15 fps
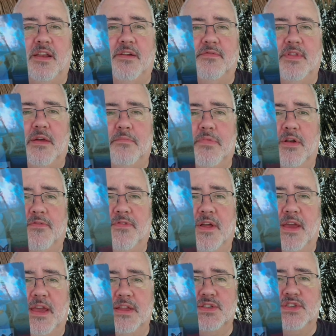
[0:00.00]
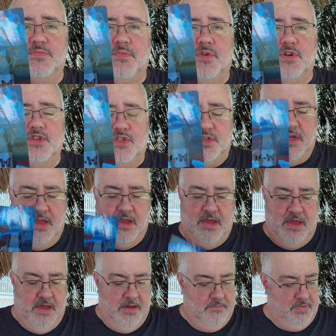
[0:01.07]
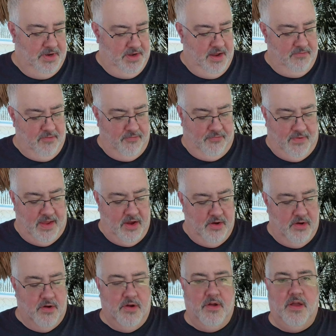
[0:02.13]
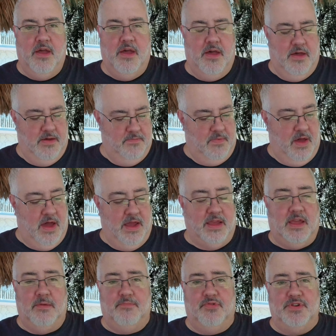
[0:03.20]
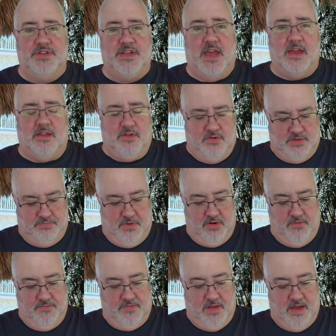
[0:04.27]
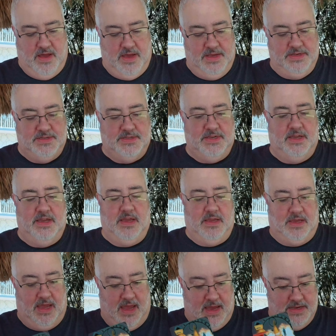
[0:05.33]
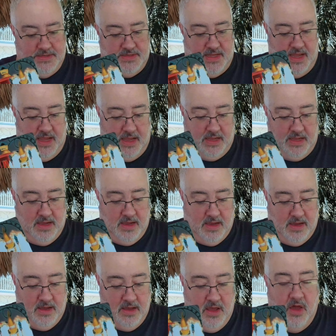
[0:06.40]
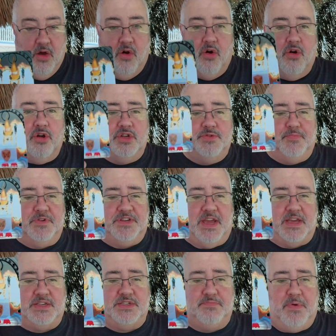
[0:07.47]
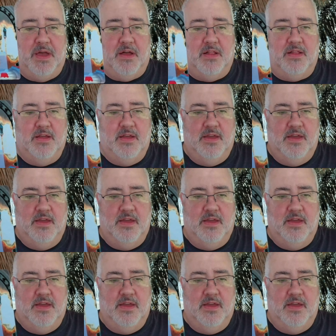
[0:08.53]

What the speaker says: of the butterfly getting smushed. But never fear, I can protect those butterflies and cast a orange protect spell.